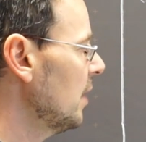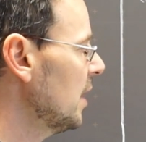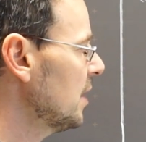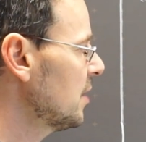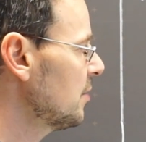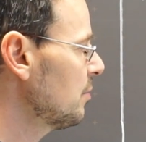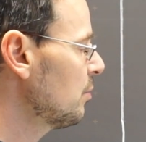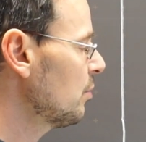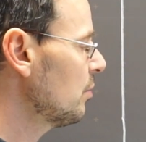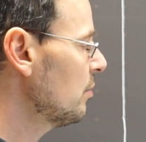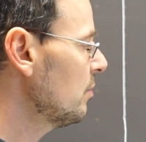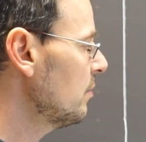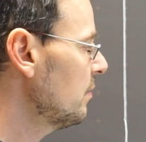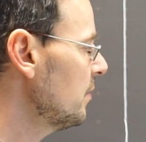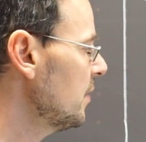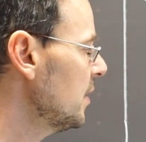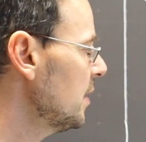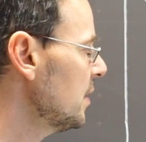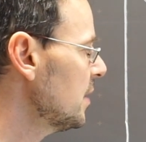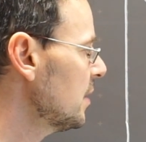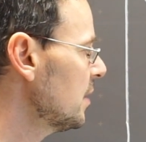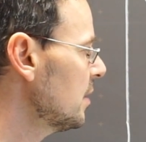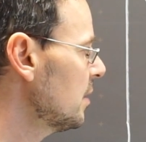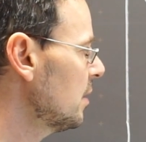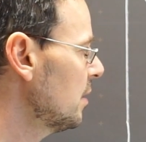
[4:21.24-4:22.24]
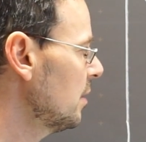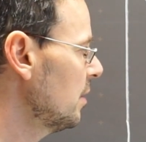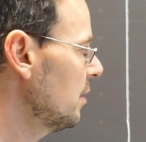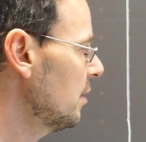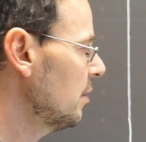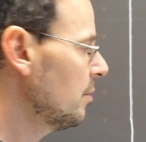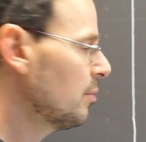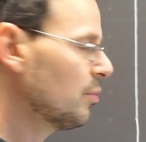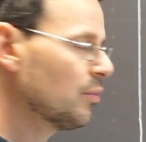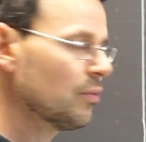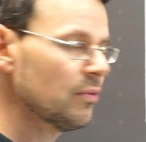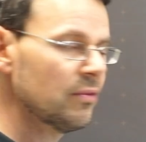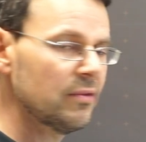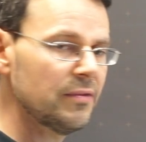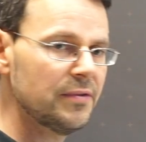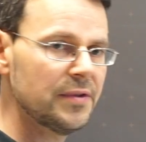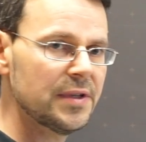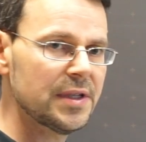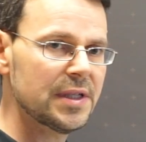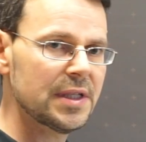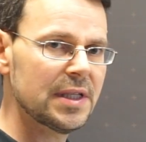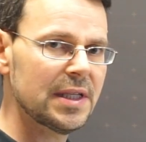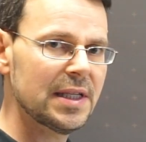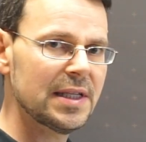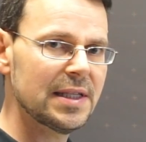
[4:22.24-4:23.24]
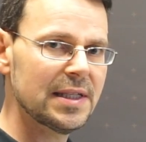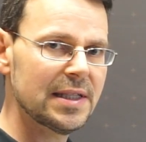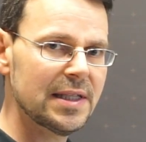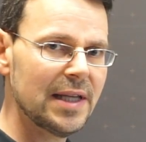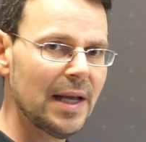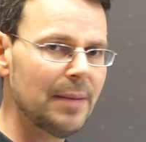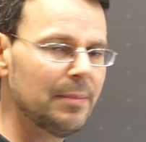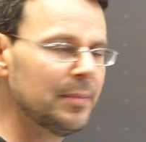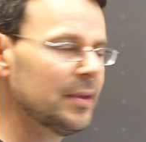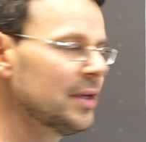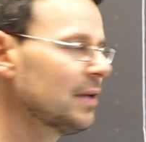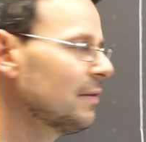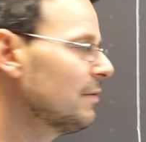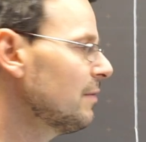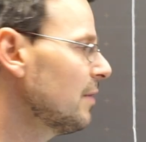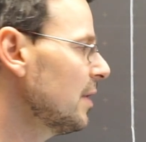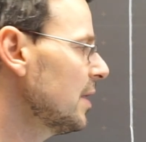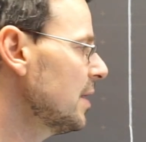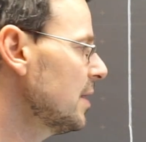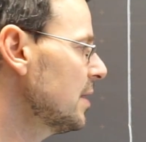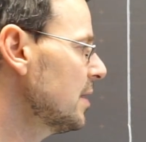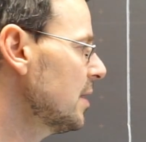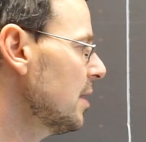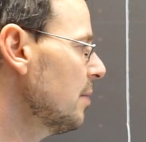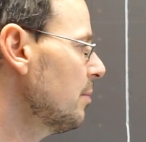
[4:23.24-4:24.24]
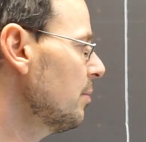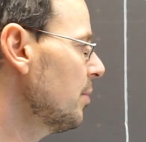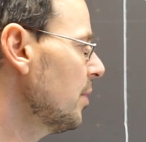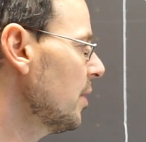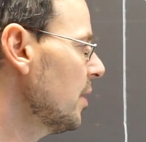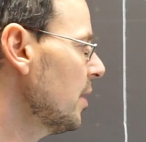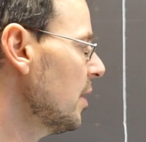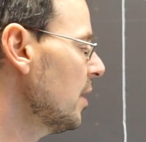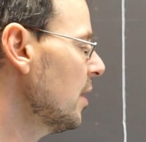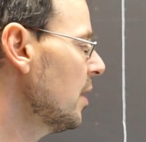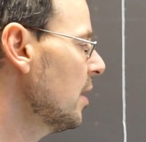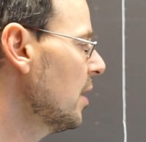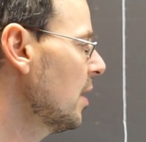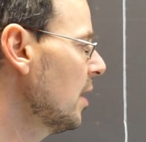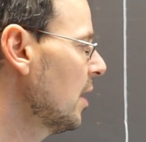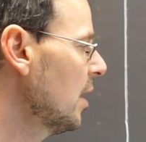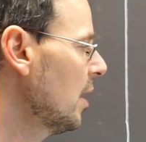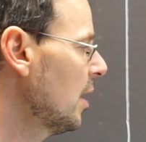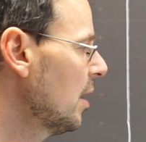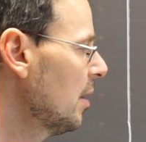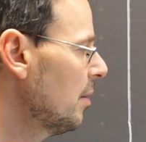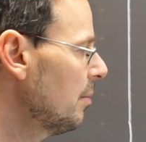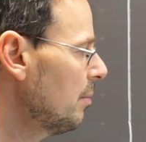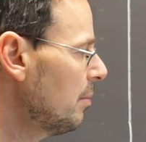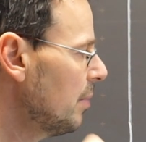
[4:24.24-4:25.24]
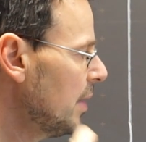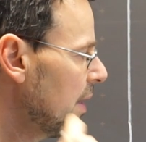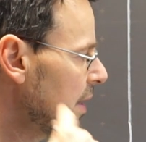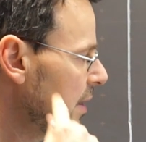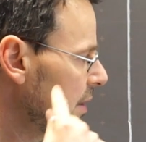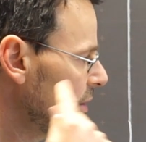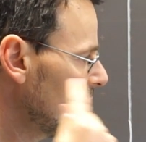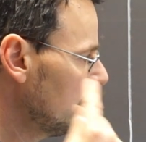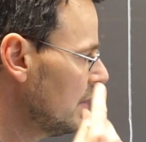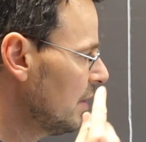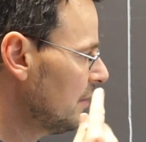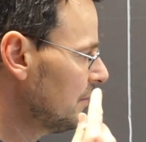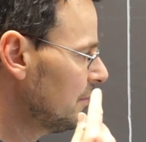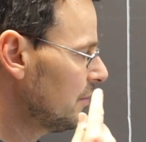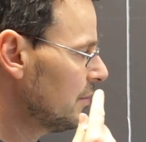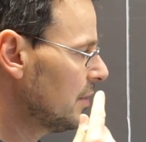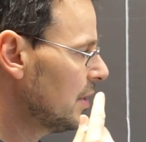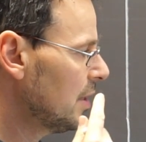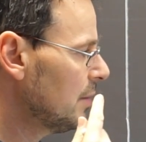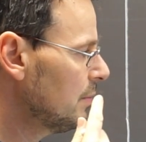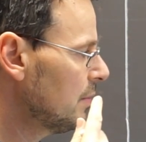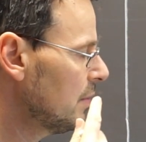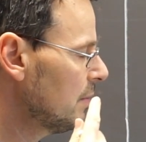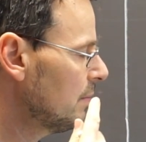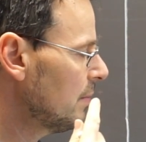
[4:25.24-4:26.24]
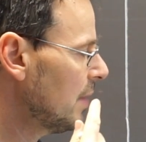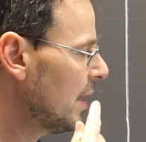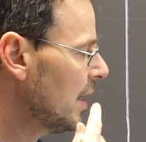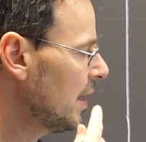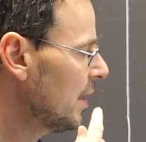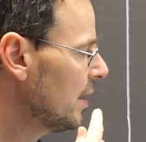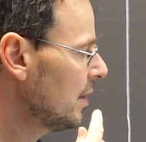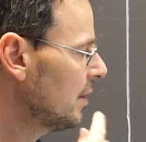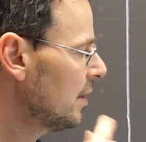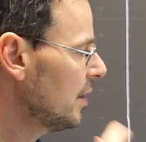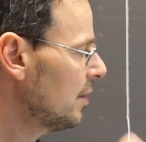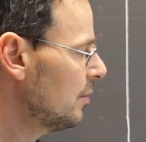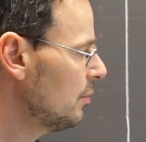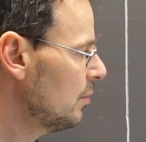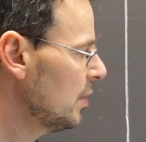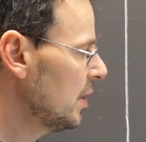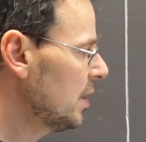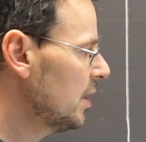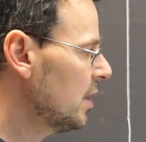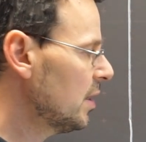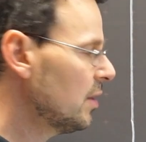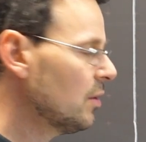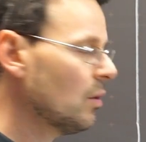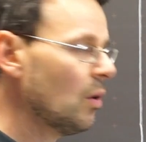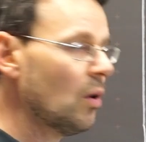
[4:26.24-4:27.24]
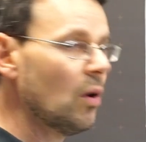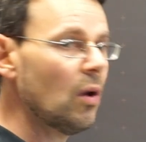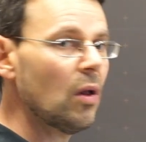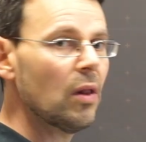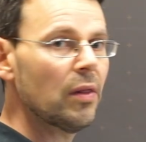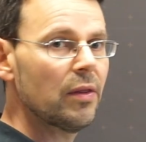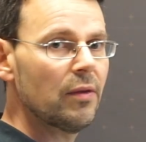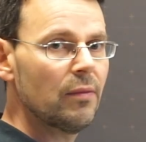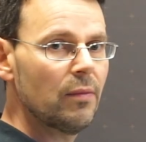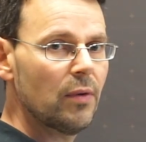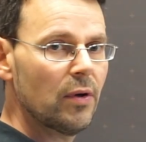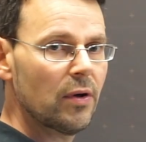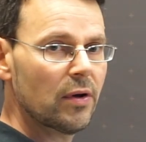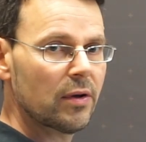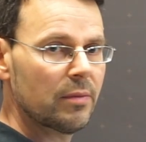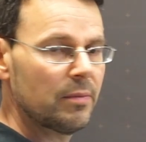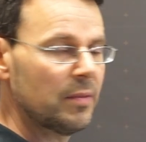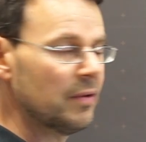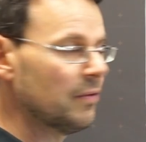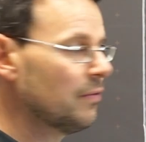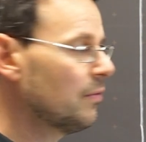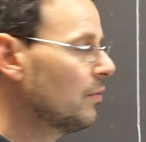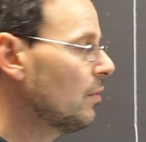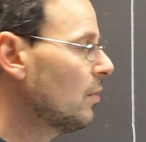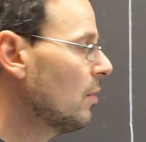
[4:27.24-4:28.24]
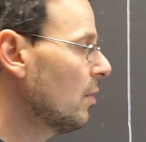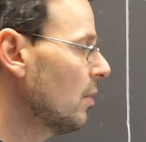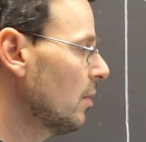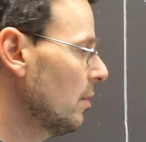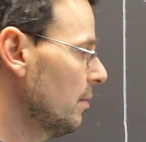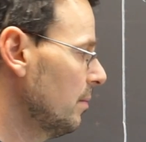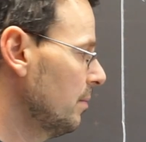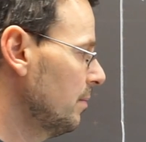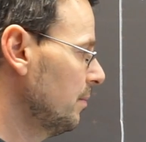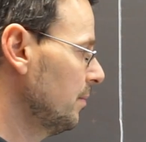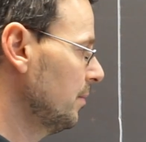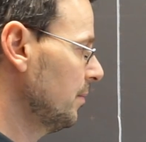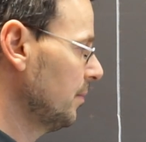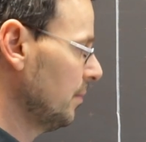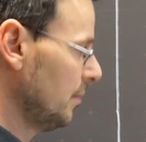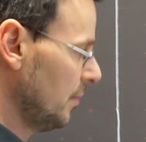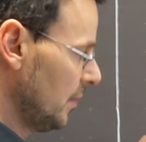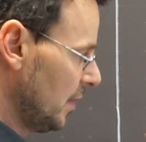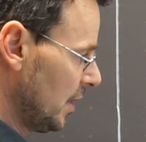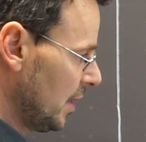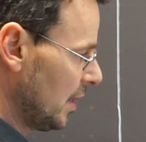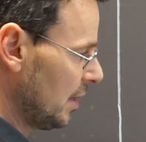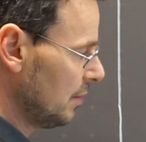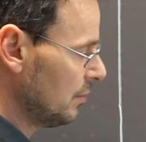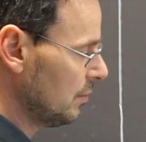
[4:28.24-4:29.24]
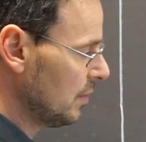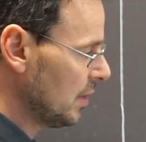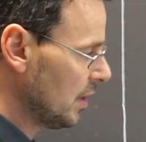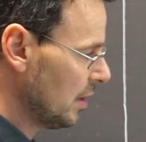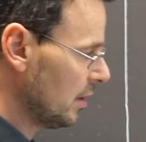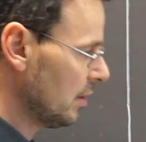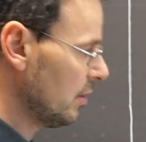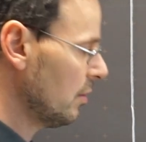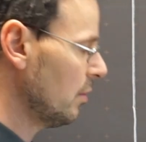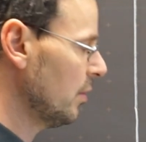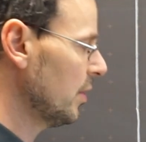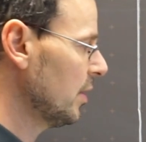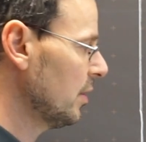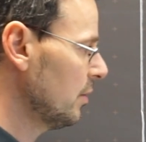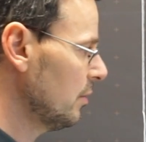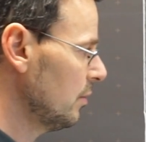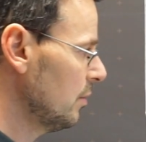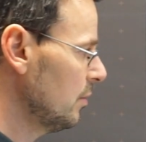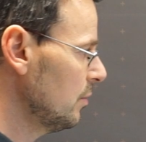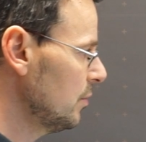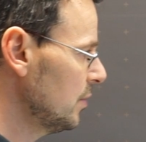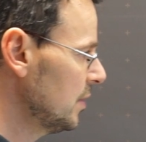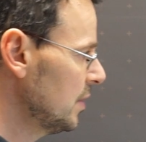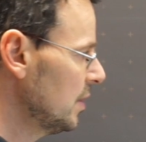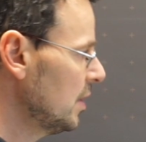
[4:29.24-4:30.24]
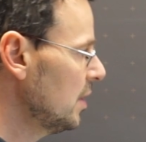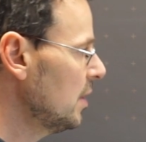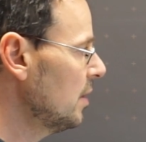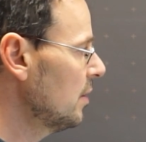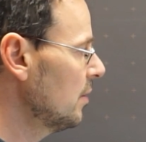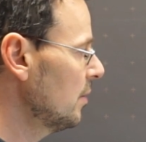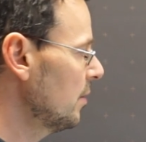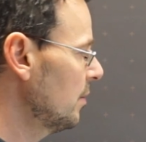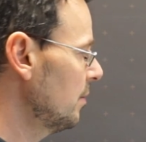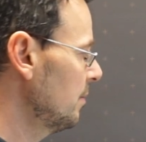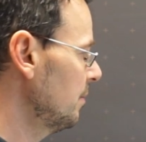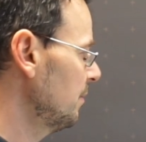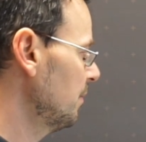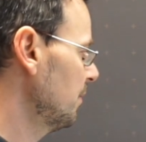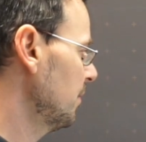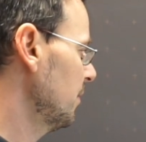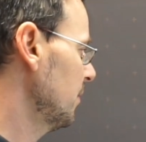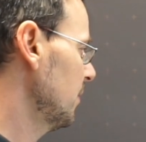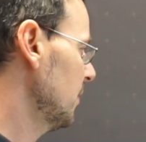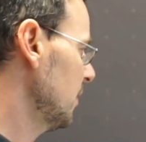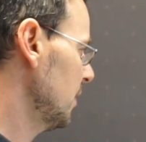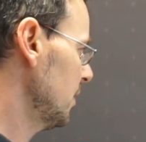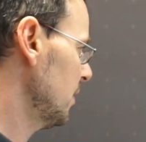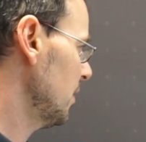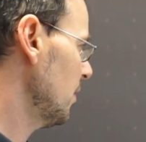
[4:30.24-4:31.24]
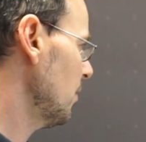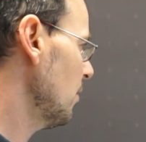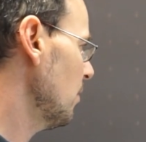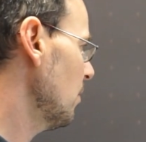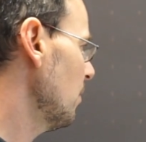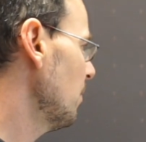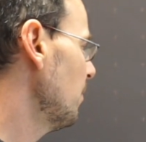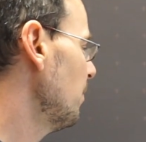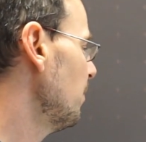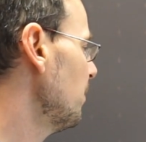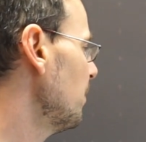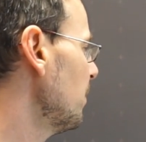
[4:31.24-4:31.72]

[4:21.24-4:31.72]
let's prove this. The proof is deceptively simple, but you have to keep in mind that we did all the work before that we are going to use here. So,